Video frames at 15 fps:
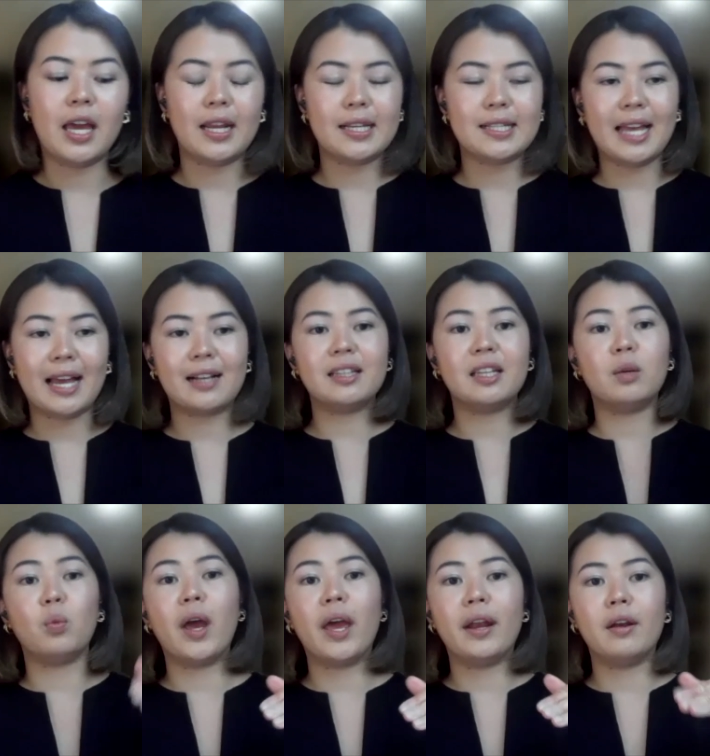and exactly
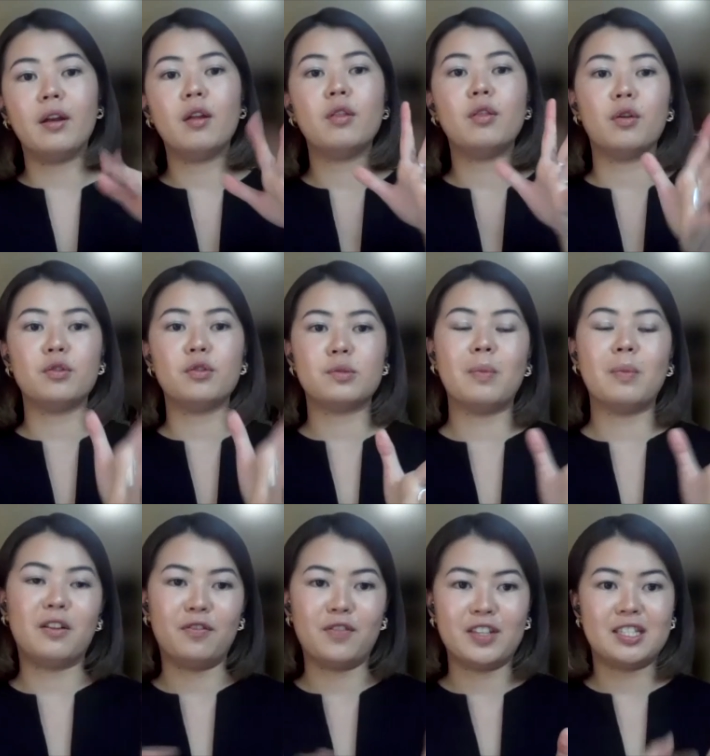when those
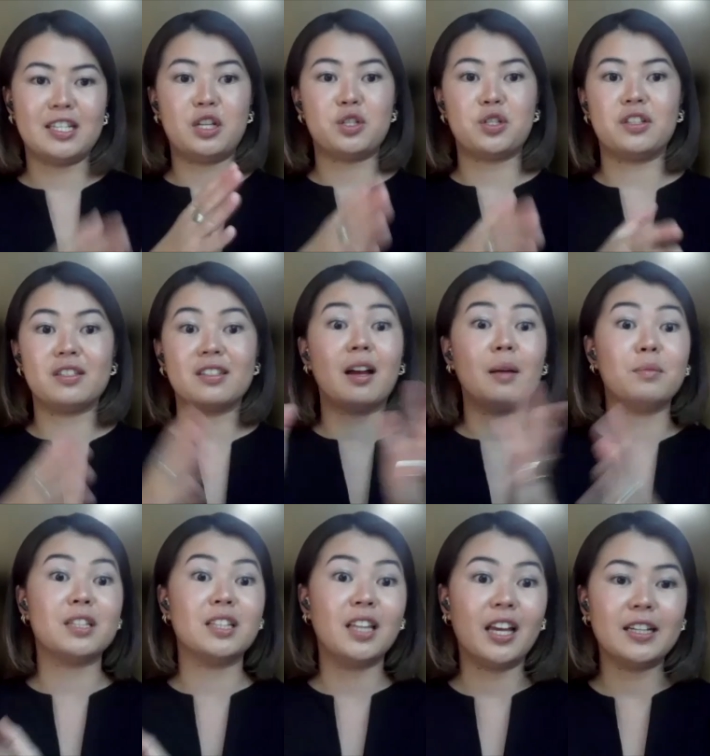manifestations come
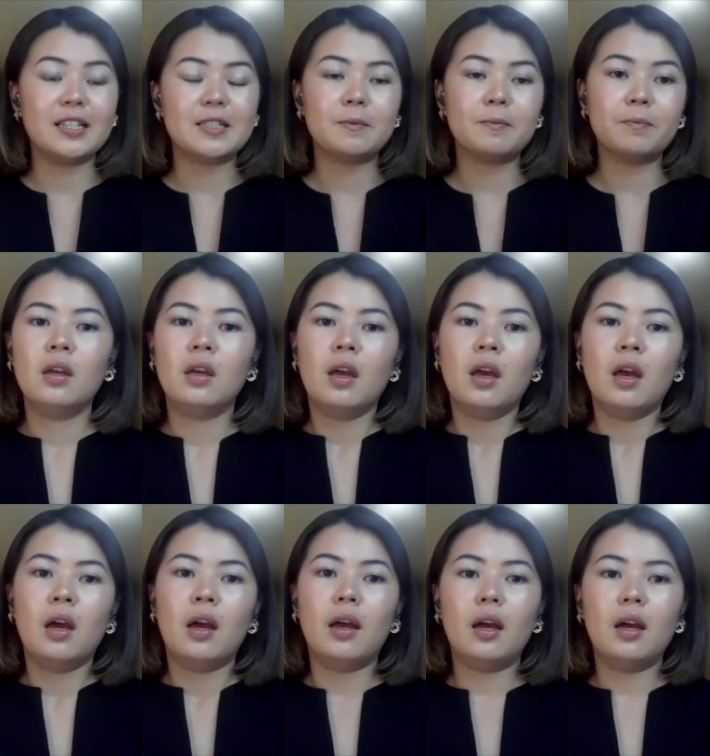to light.
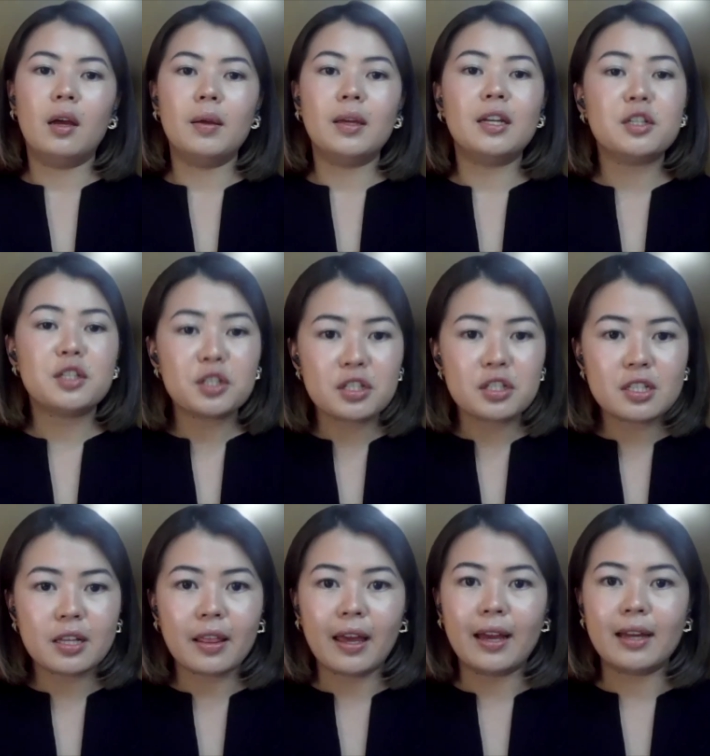Uh, in addition
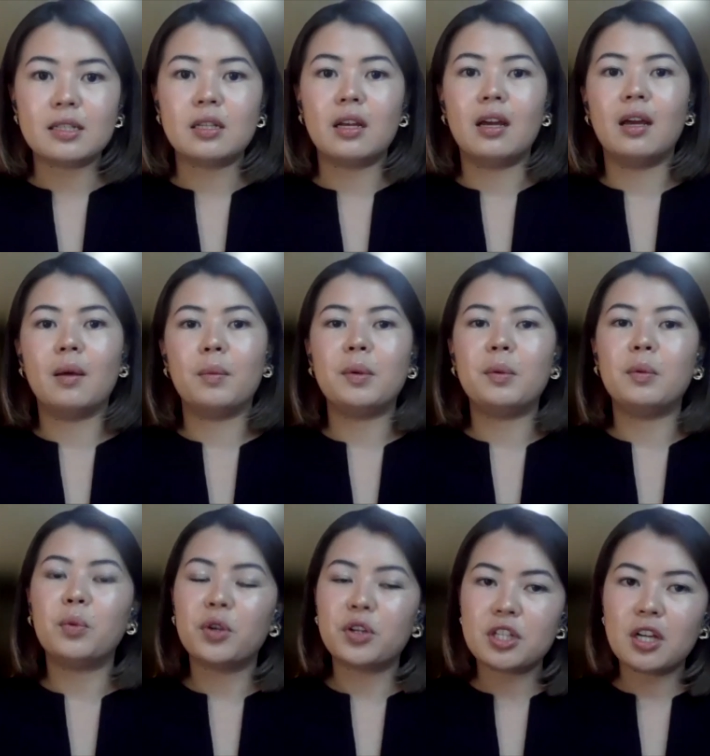to that, um,
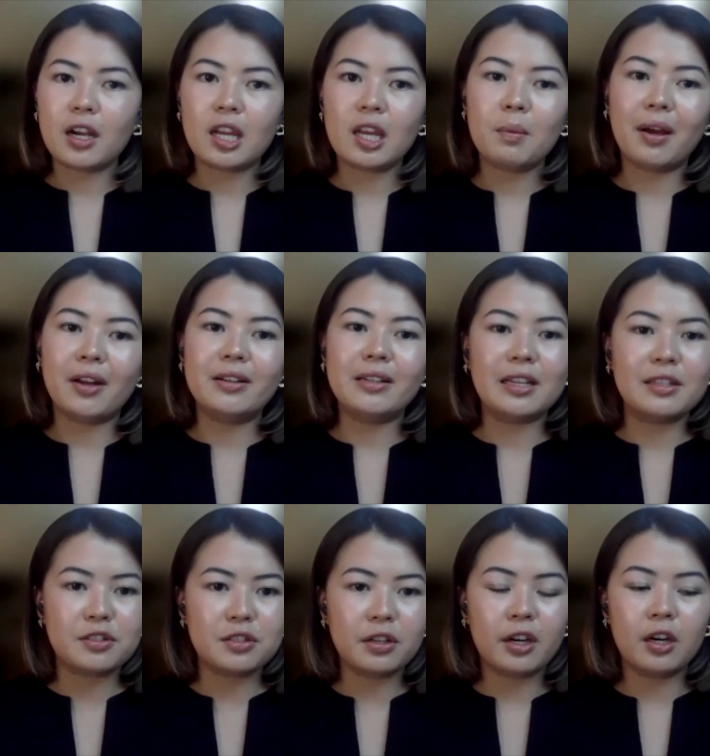we are talking about net
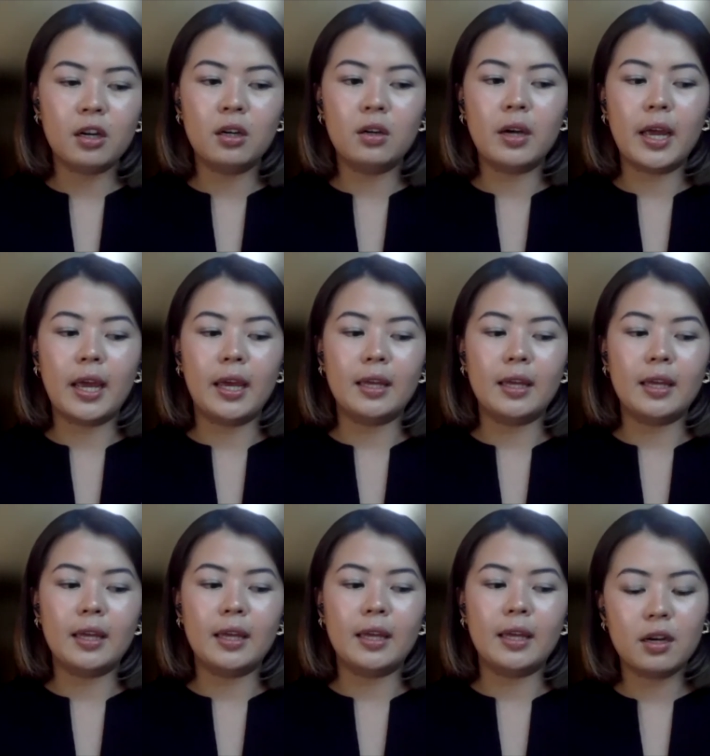zero, and
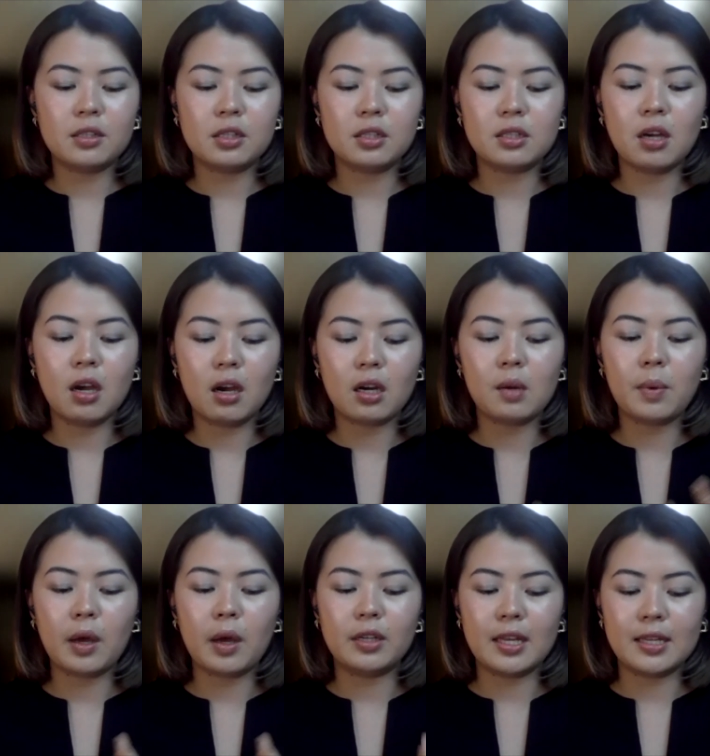it's hard to talk
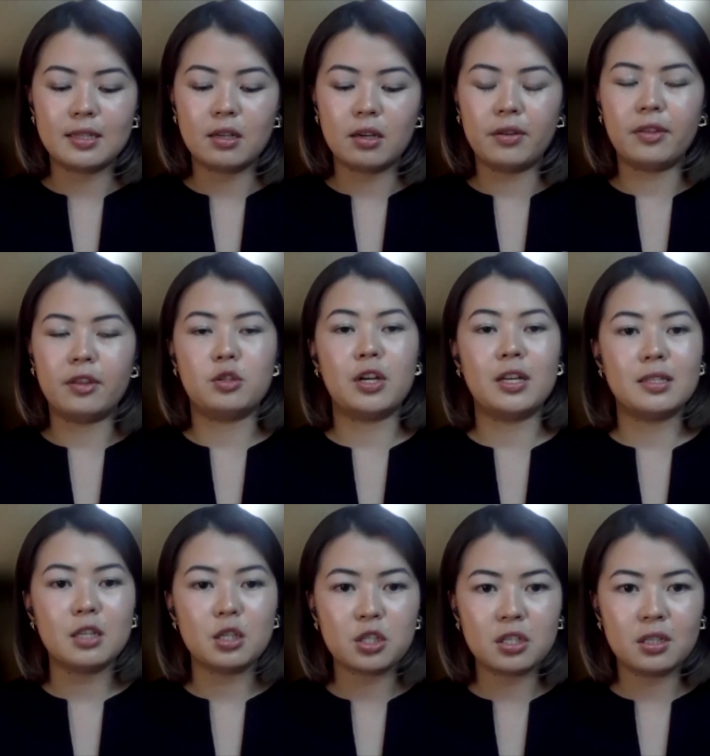about net zero and the
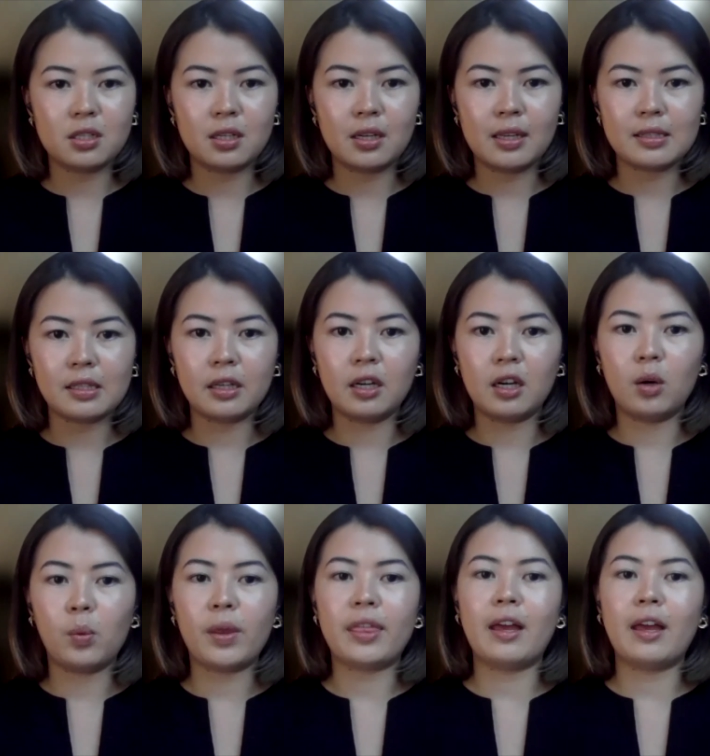transition to net zero
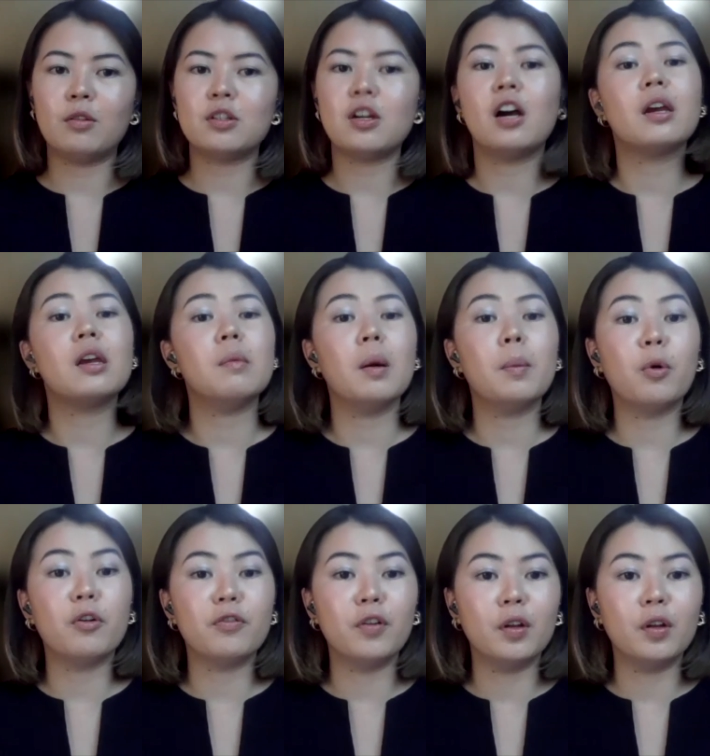without talking about
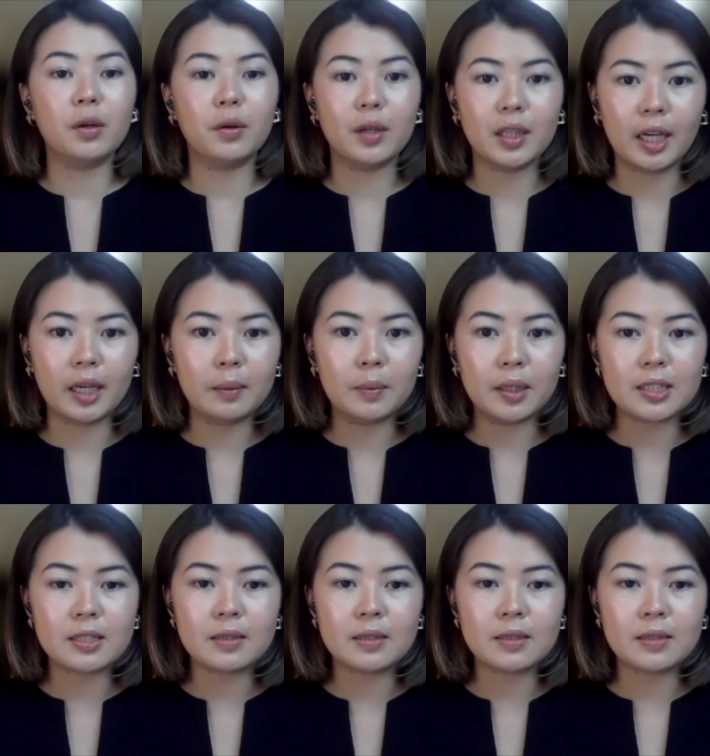portfolio alignment.